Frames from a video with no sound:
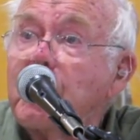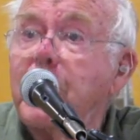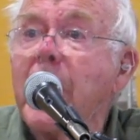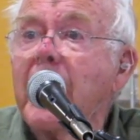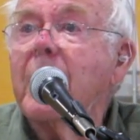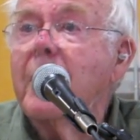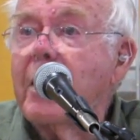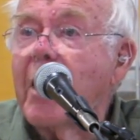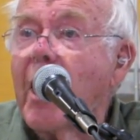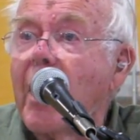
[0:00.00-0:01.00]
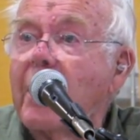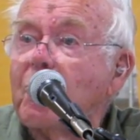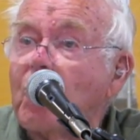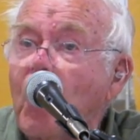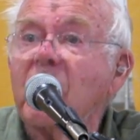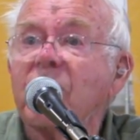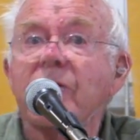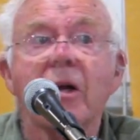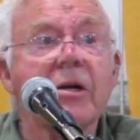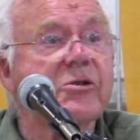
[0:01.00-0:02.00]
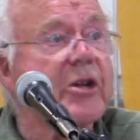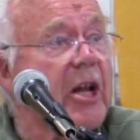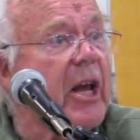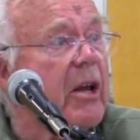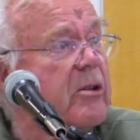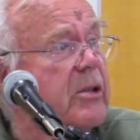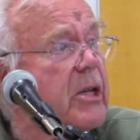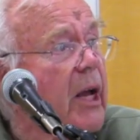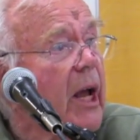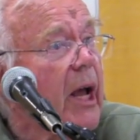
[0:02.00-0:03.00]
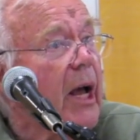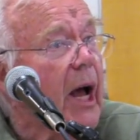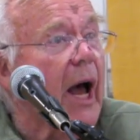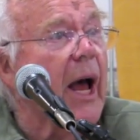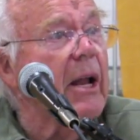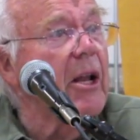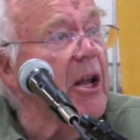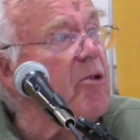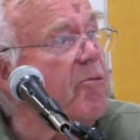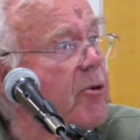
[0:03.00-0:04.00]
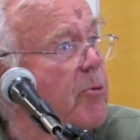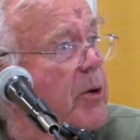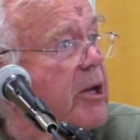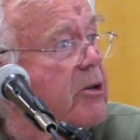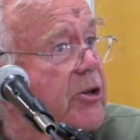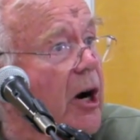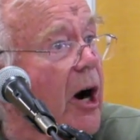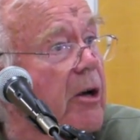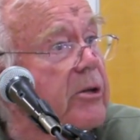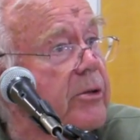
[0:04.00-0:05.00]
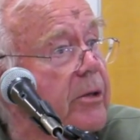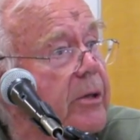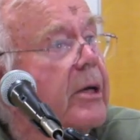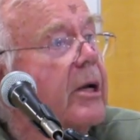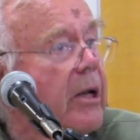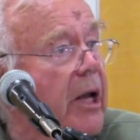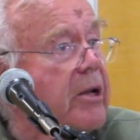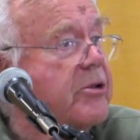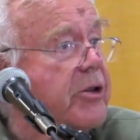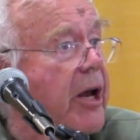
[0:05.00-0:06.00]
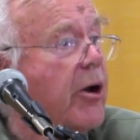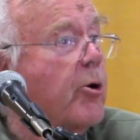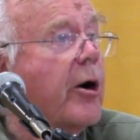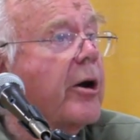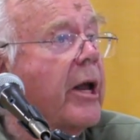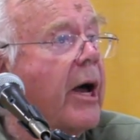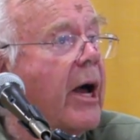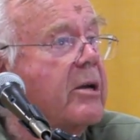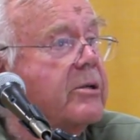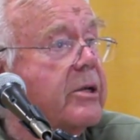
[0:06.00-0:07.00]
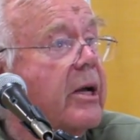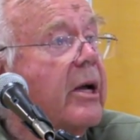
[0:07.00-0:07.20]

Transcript: big and wonderful as it is. I leave you with the charge, let's get organized,